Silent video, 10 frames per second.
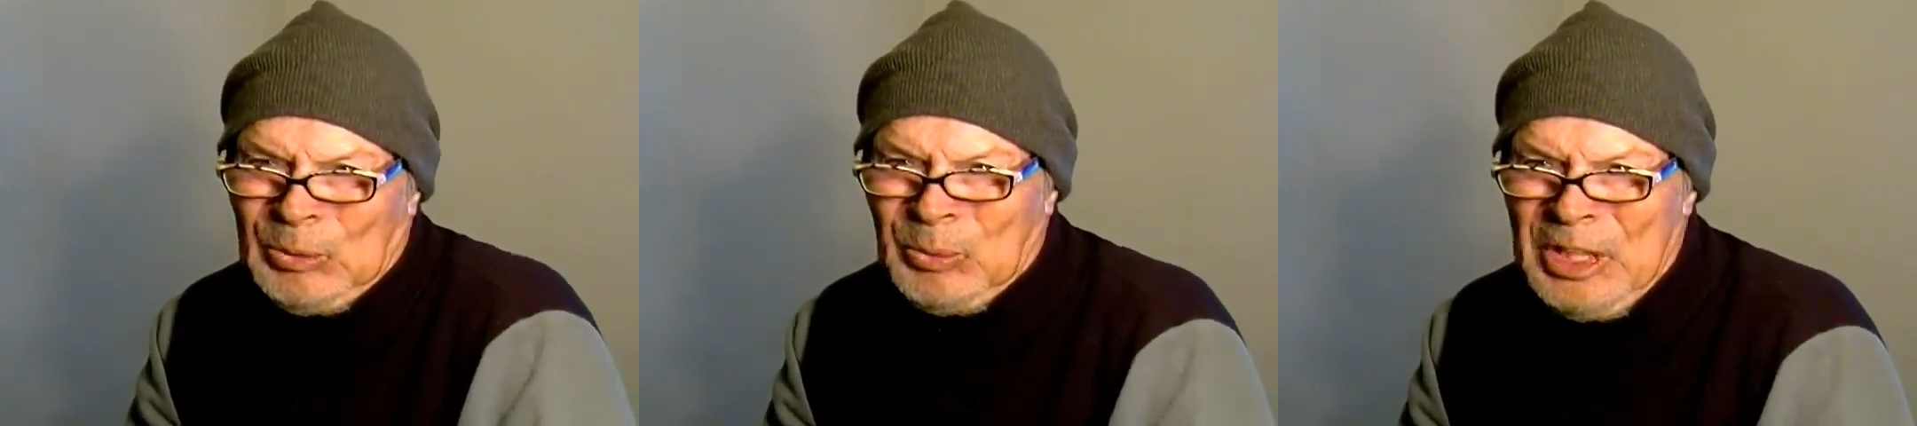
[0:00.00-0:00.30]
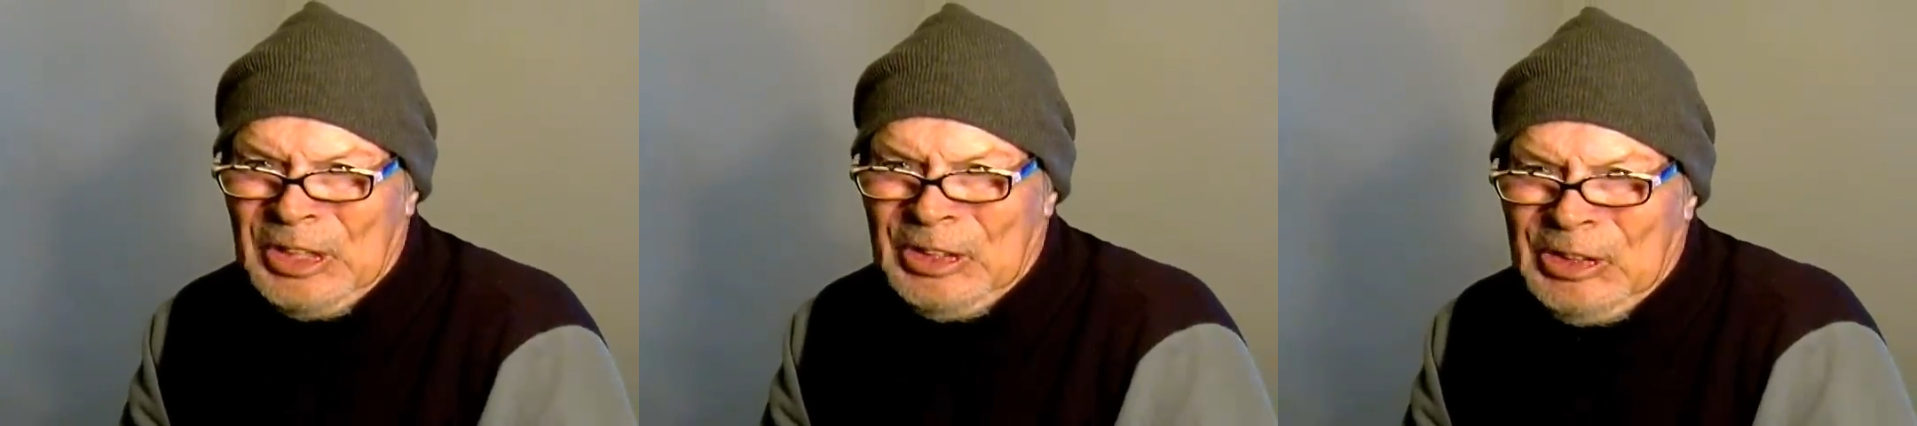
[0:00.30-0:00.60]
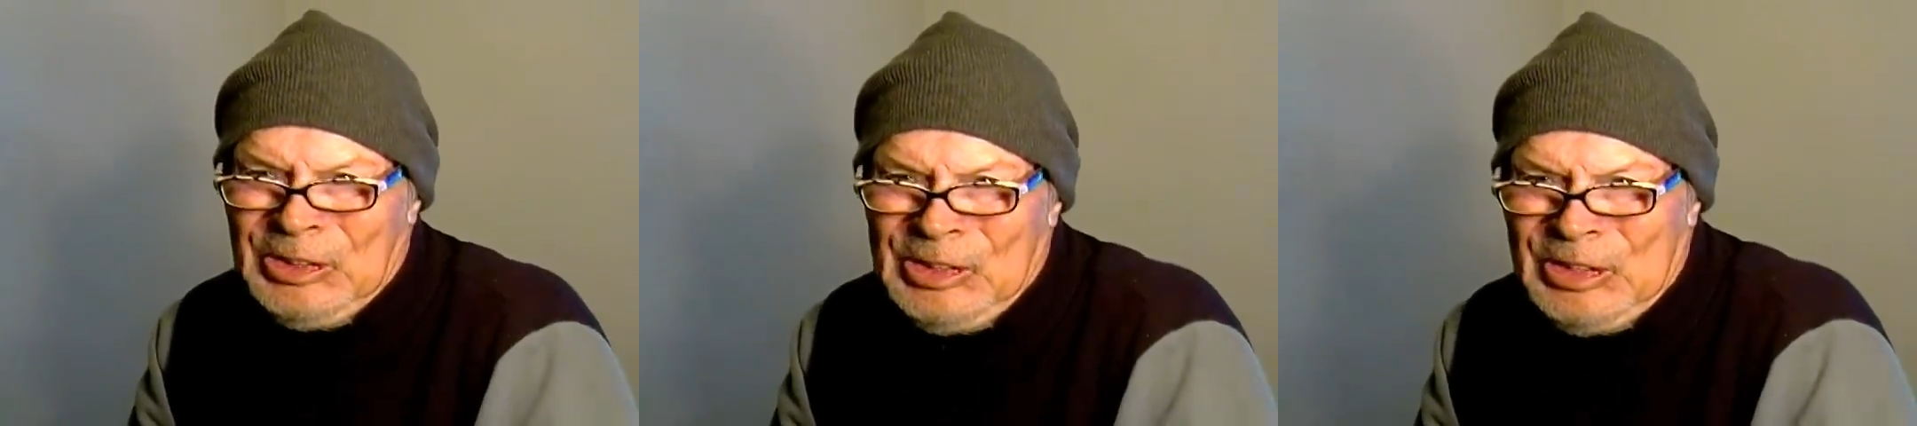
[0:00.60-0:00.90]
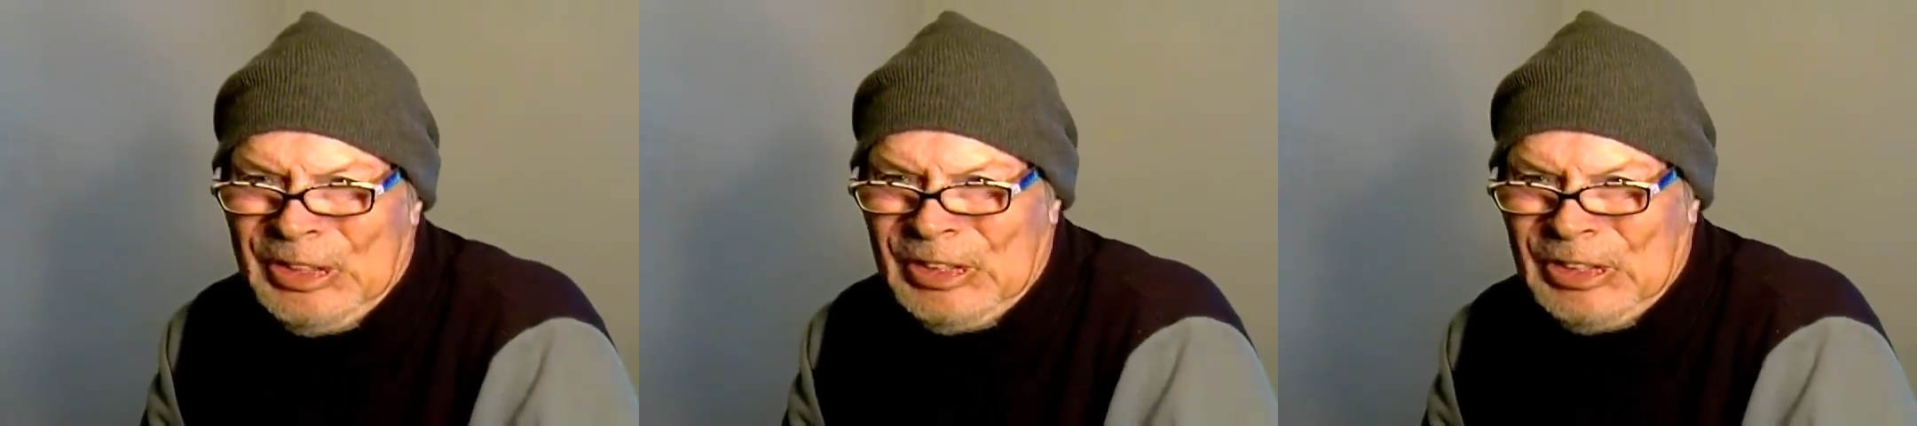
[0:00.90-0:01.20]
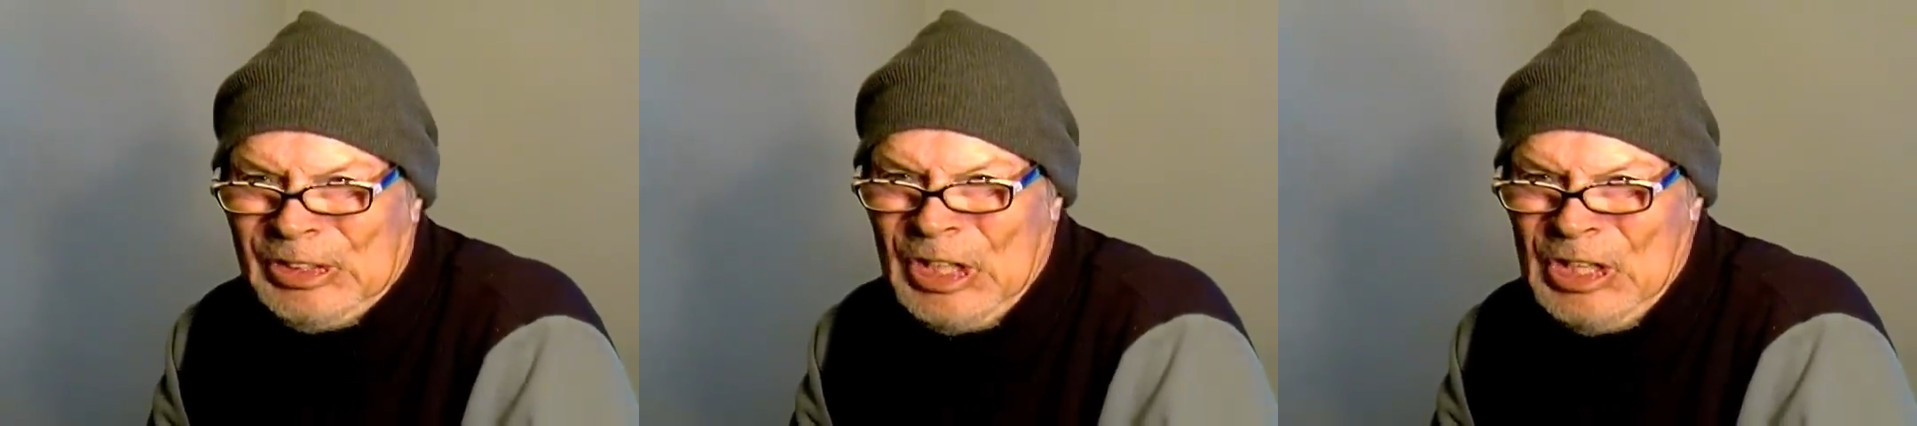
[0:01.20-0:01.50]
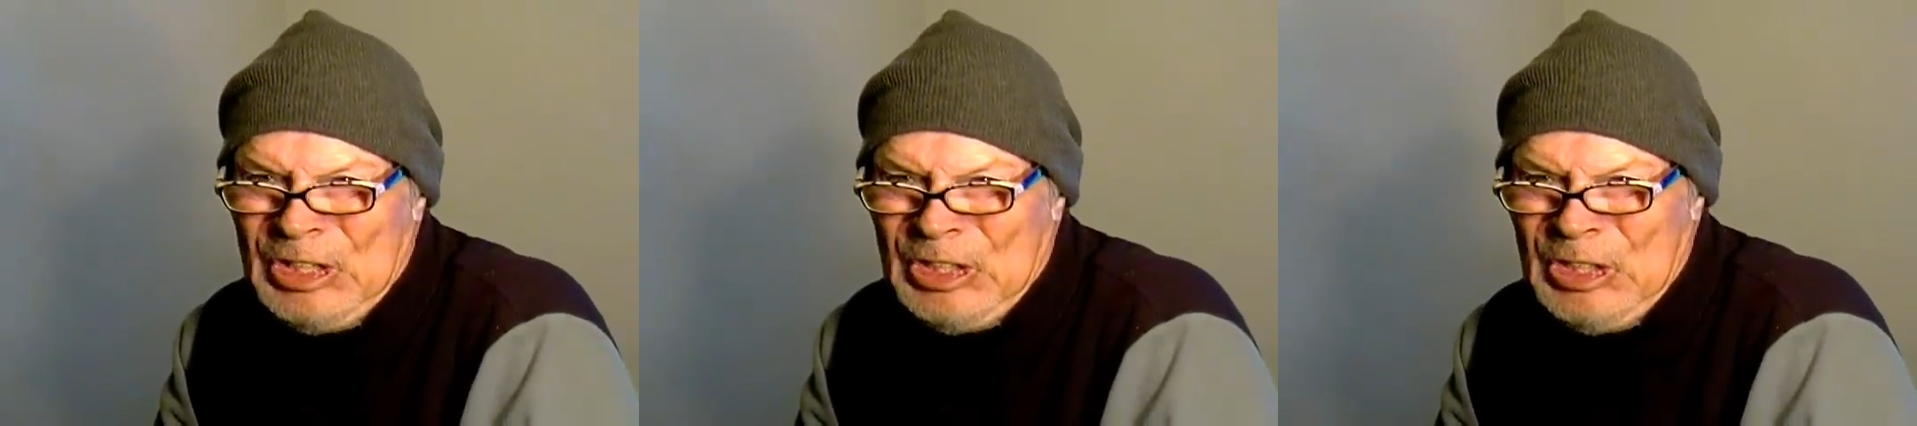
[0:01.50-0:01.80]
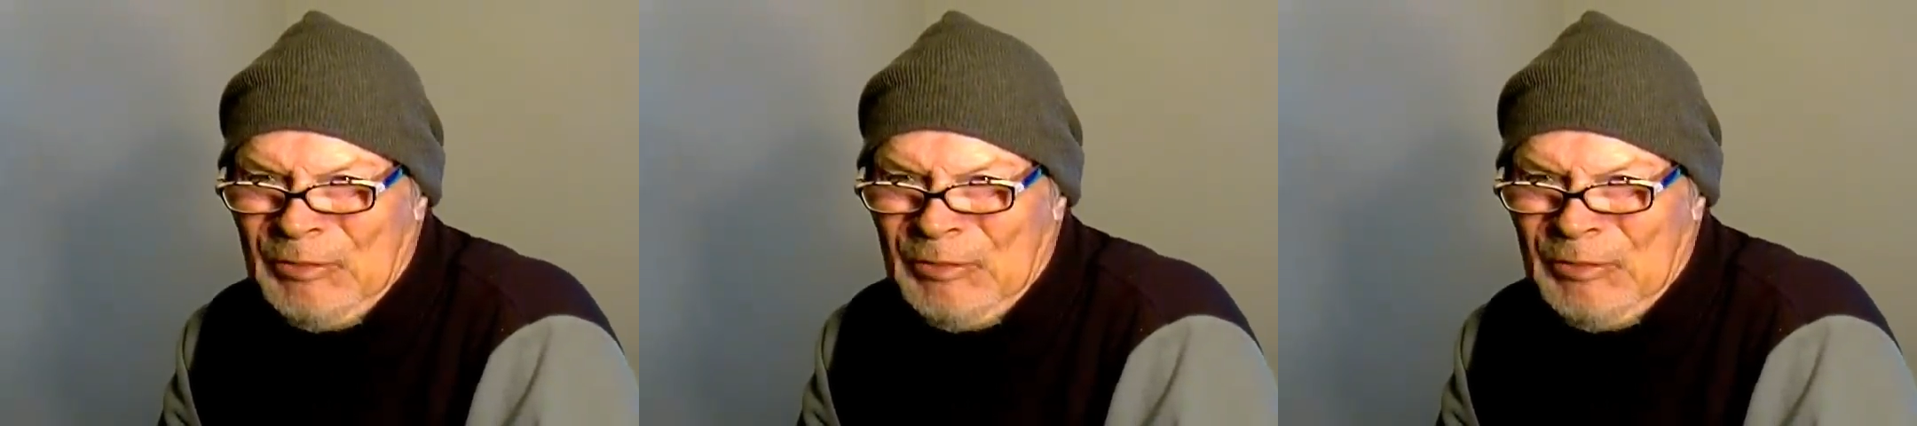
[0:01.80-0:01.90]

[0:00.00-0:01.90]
a regular son